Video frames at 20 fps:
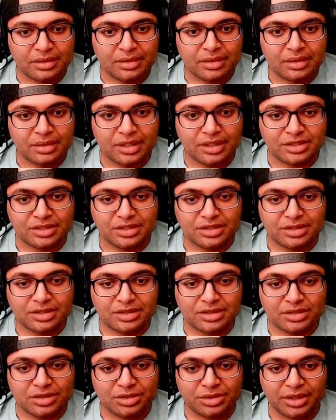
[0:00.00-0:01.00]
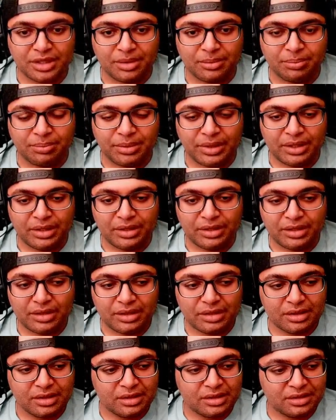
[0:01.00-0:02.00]
Let's drink a
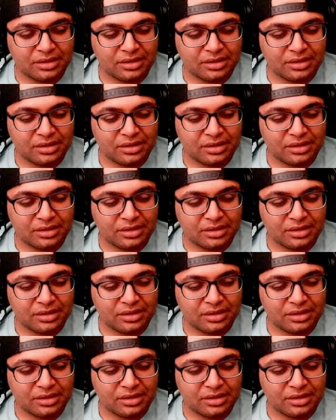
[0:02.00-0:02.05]
beer.